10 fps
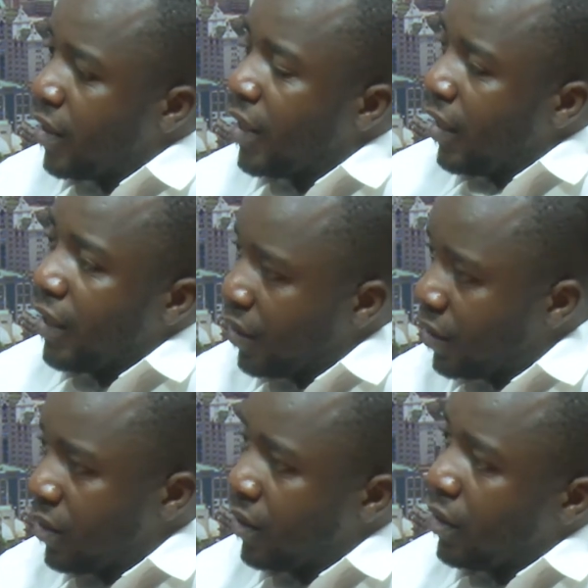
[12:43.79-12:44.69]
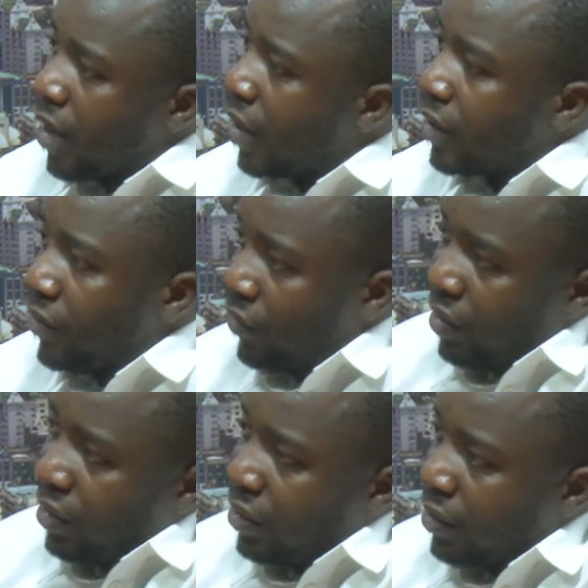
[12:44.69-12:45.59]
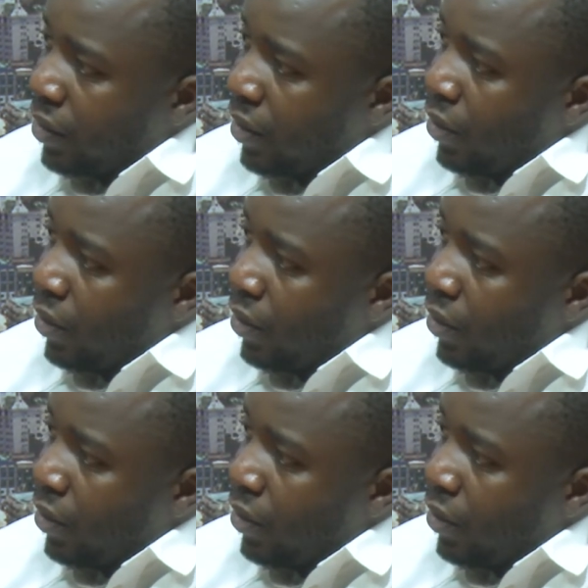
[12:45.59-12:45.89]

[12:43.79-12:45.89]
daily activities.